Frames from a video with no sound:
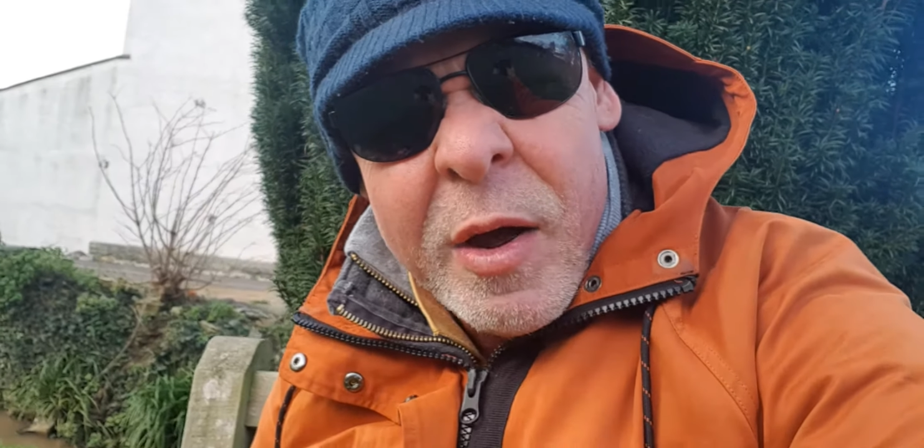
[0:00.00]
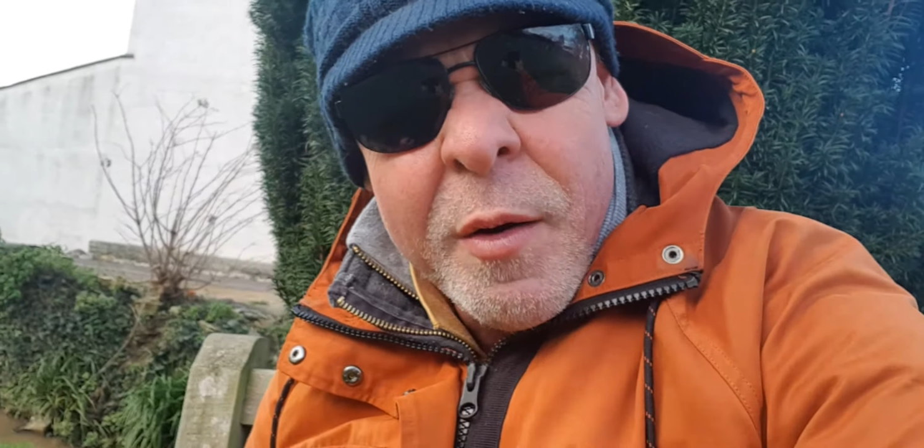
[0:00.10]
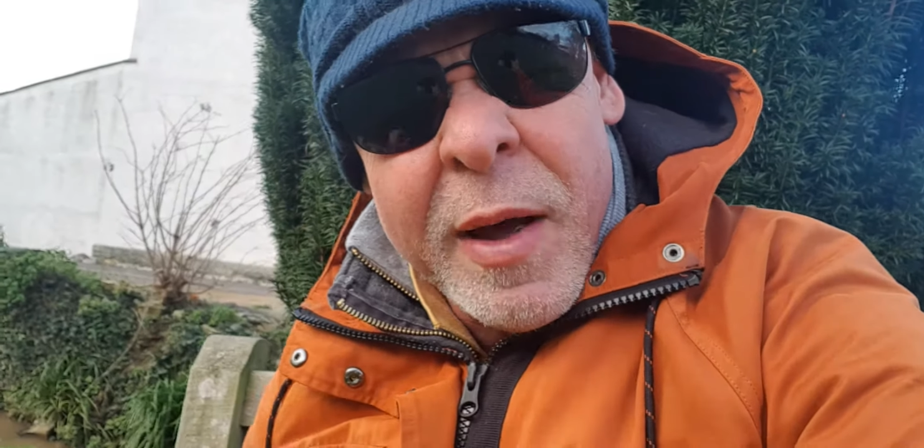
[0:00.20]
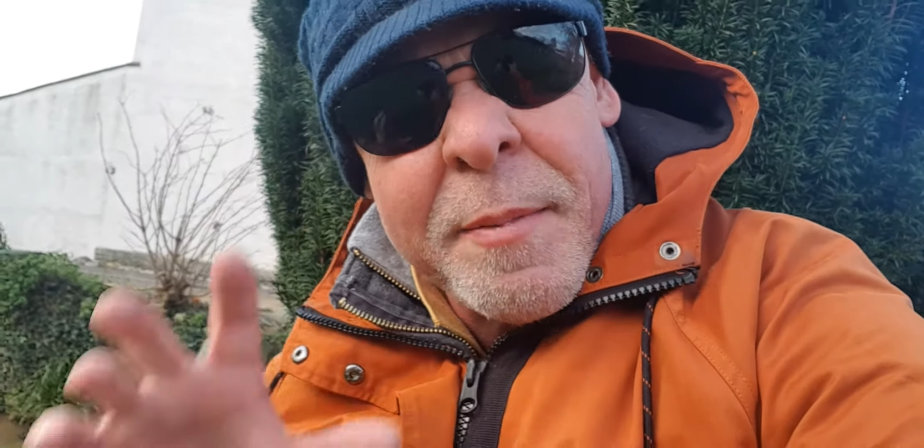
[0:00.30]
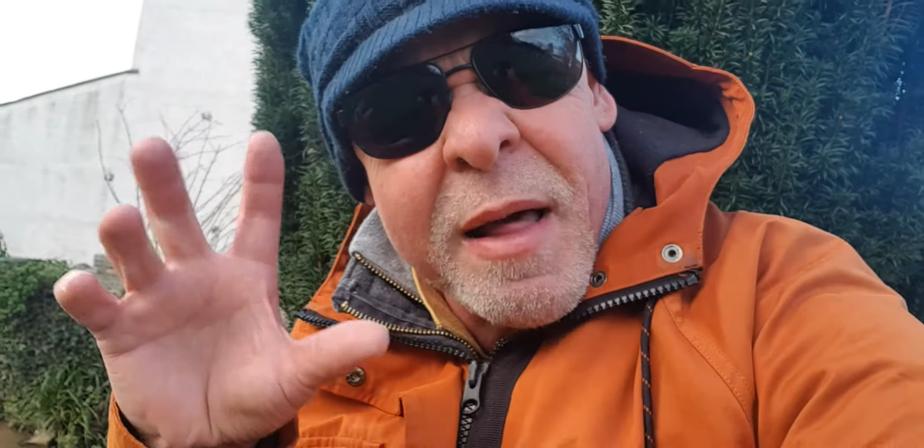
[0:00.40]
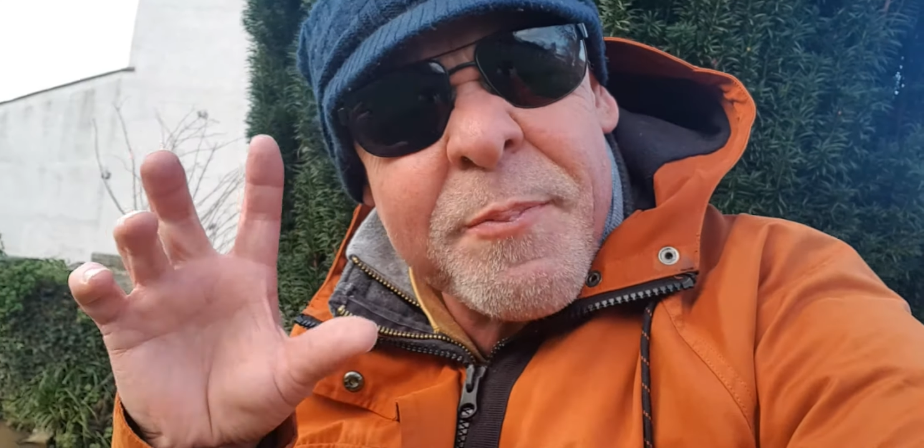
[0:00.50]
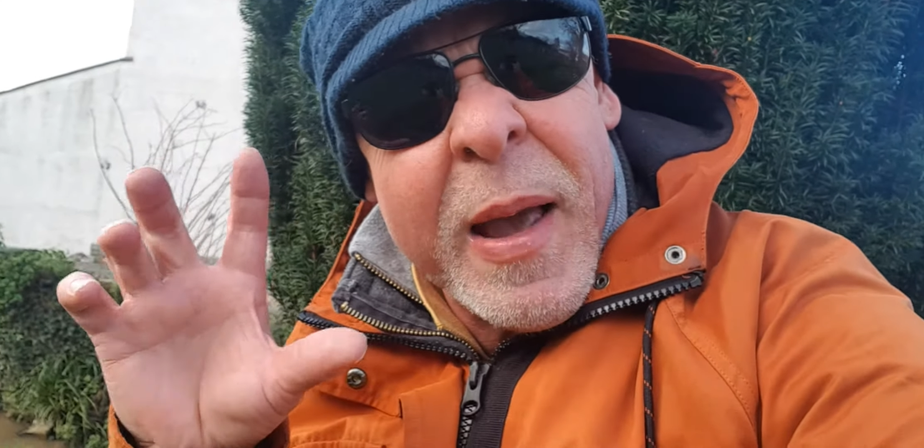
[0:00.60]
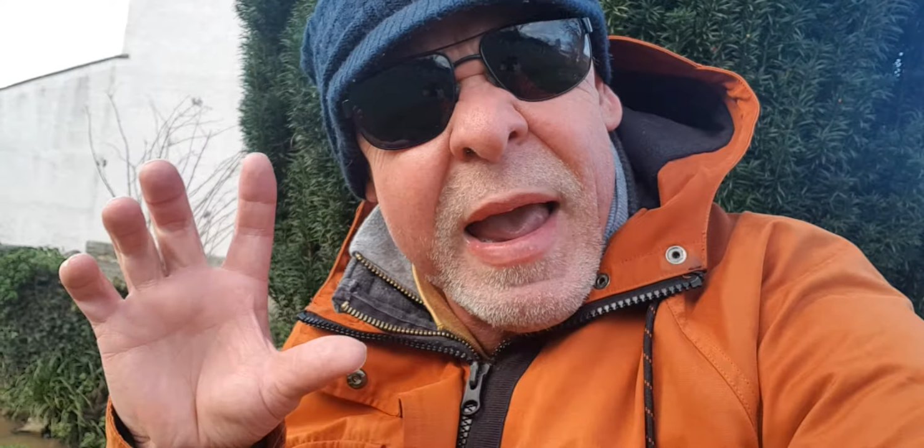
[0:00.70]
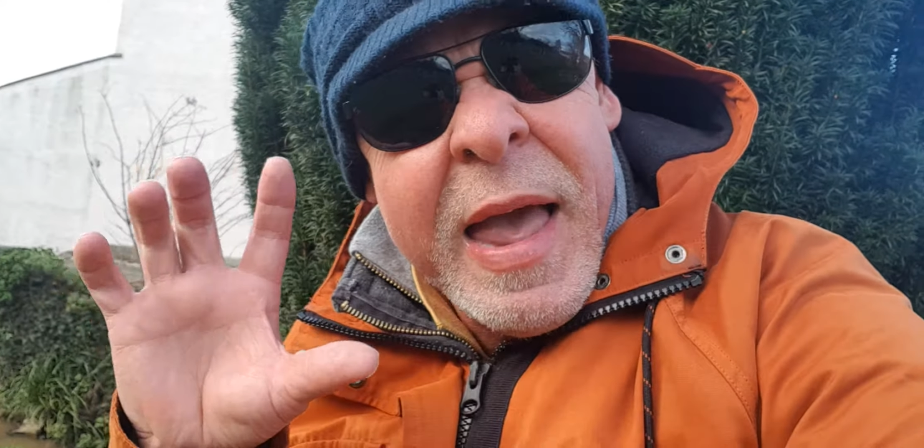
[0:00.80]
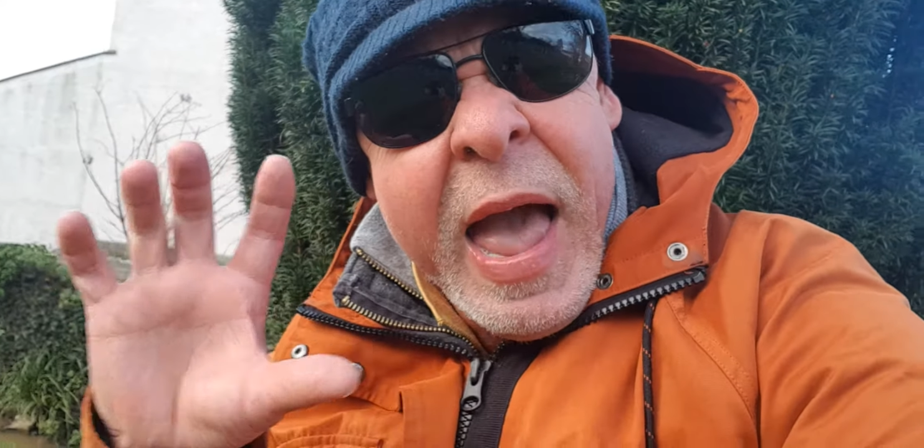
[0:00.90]
We must
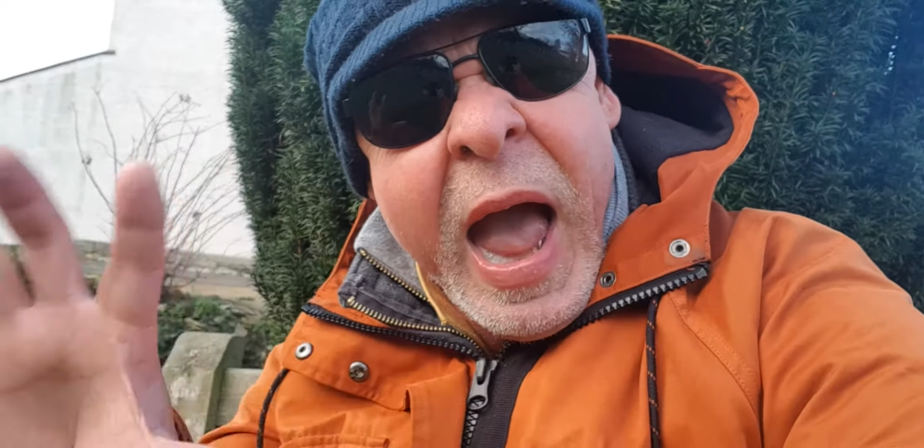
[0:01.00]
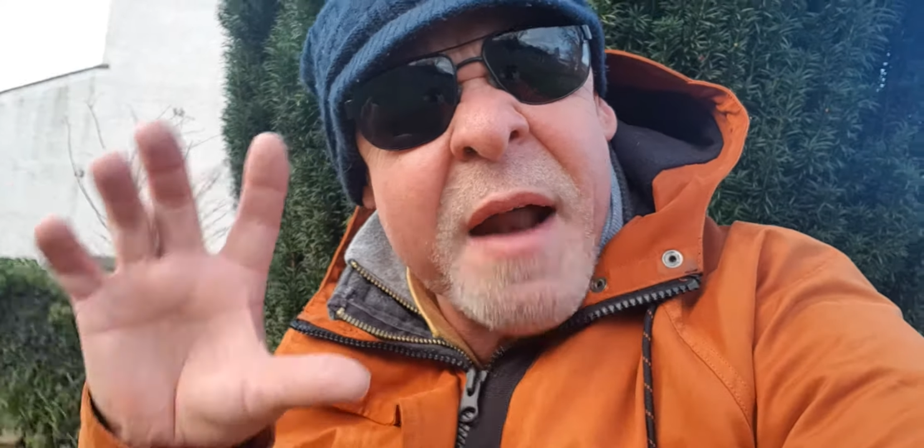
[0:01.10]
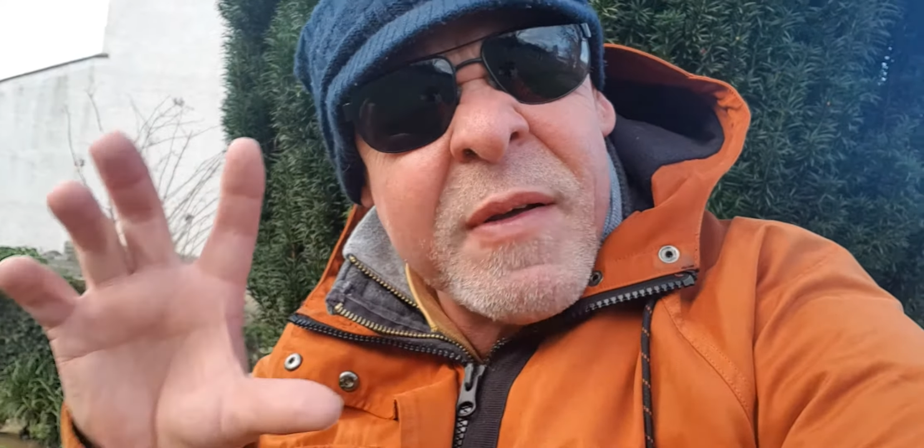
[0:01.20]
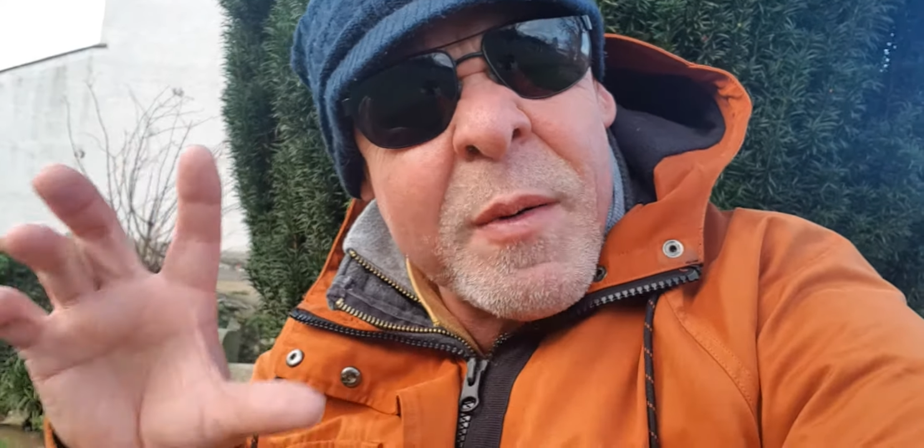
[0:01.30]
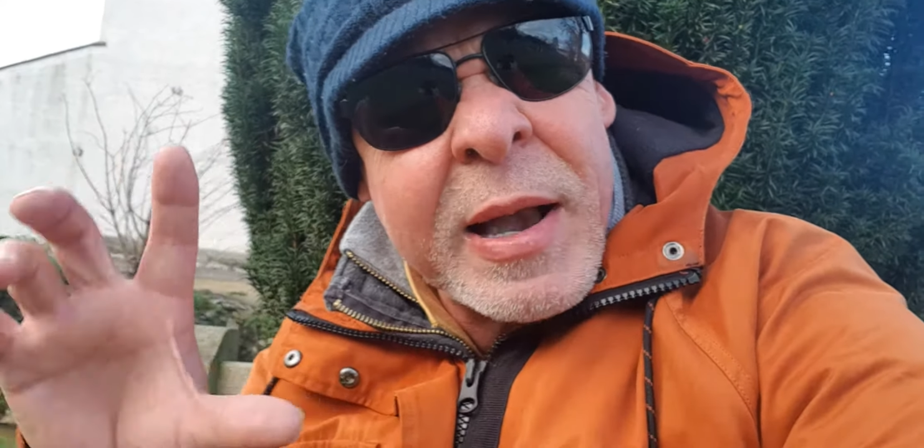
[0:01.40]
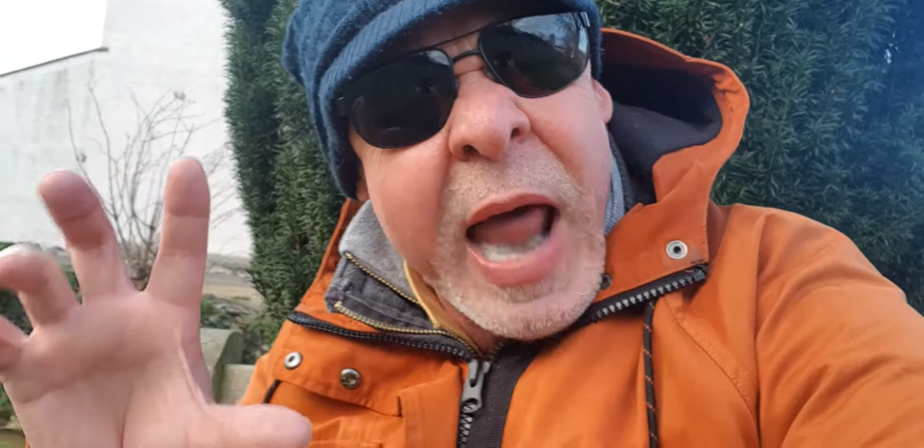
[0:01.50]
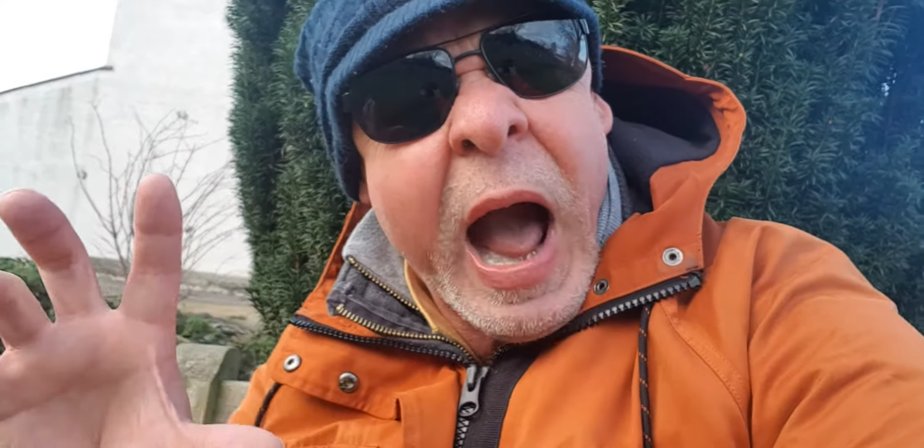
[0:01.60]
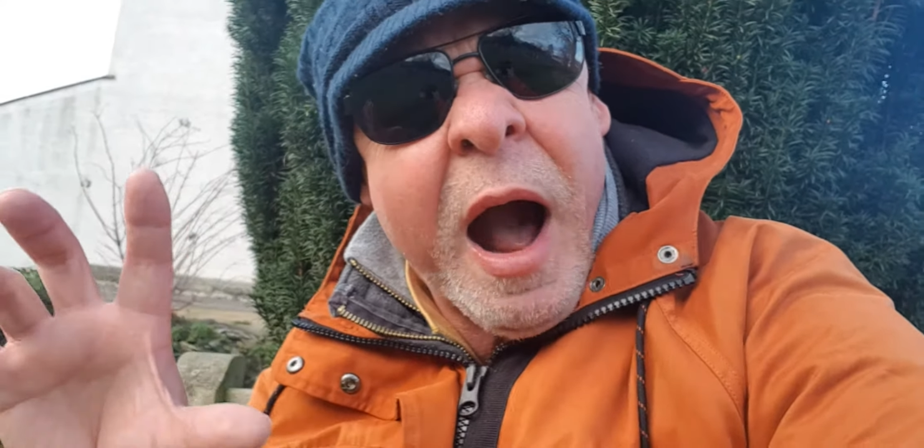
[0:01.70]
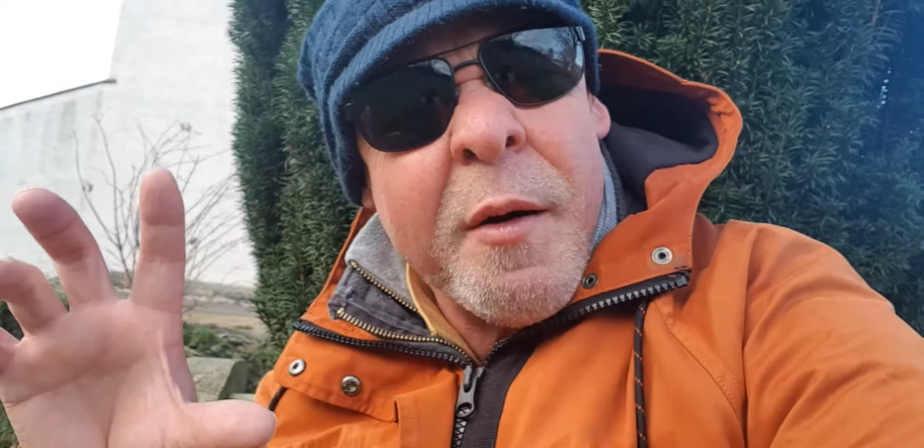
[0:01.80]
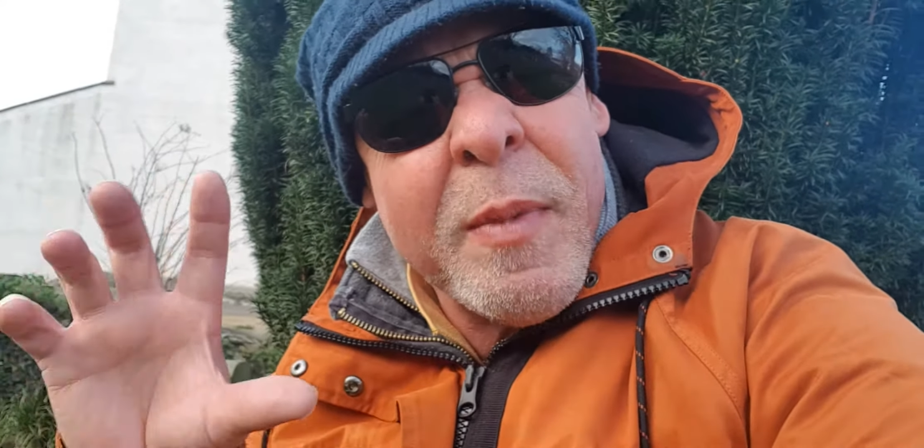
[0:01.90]
be, everyone now